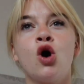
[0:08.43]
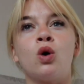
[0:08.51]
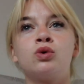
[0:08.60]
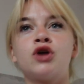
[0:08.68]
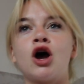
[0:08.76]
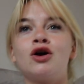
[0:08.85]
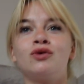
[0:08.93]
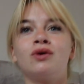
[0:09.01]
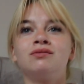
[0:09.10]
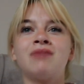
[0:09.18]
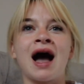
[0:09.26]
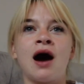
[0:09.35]

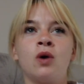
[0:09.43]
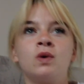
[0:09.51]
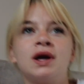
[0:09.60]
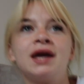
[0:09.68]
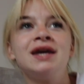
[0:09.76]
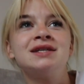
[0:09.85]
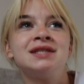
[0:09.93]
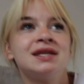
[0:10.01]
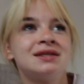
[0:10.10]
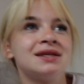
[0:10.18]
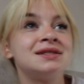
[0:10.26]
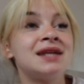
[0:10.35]
Although, how easy
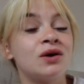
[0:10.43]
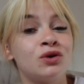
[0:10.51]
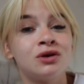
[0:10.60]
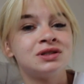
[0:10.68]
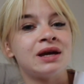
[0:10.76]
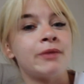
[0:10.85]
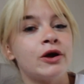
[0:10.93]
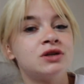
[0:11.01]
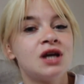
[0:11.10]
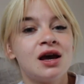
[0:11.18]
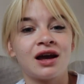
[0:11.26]
is it to stay on holiday mode?